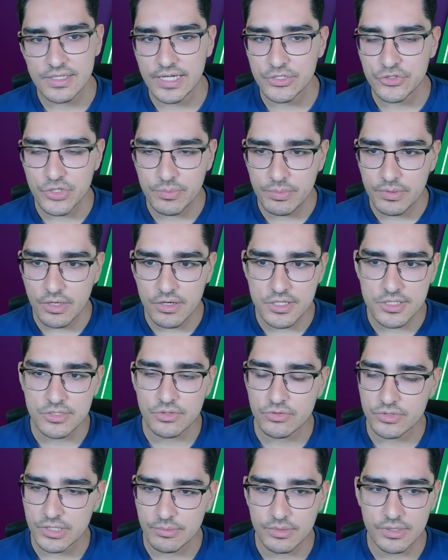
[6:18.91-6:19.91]
like triple
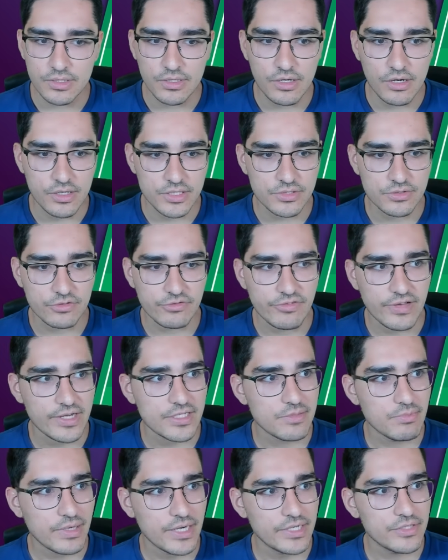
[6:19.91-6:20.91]
Arsenal or double Arsenal
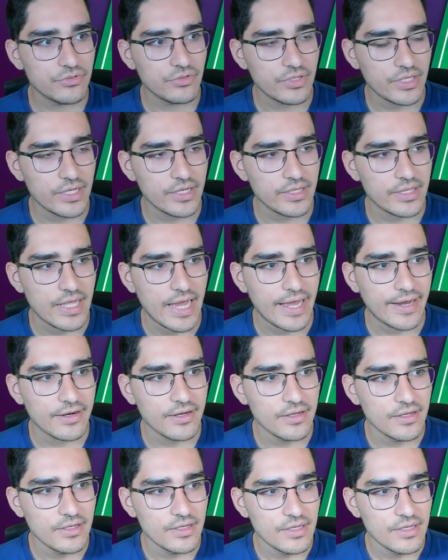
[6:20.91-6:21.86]
defense, but I do think that